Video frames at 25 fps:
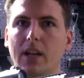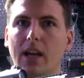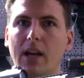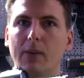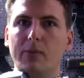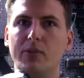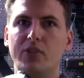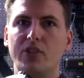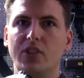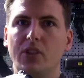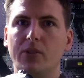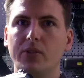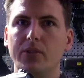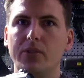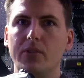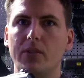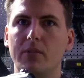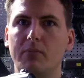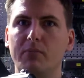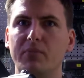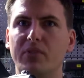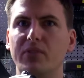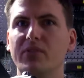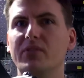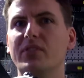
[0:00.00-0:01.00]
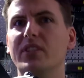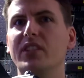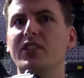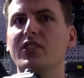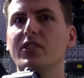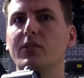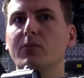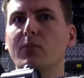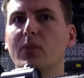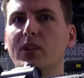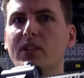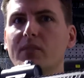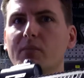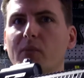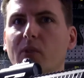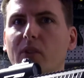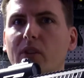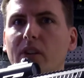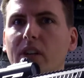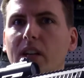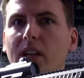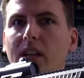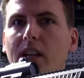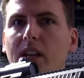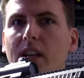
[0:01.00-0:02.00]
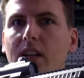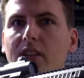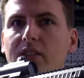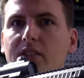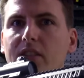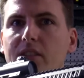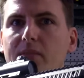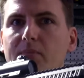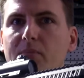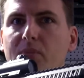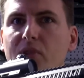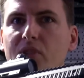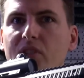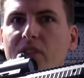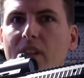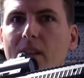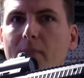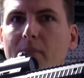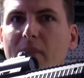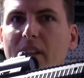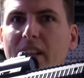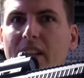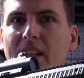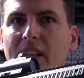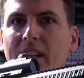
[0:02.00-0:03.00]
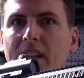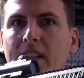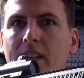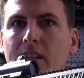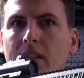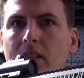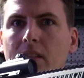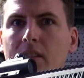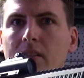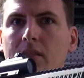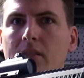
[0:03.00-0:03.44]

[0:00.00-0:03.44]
I will show you the procedure once more. Just push that button here.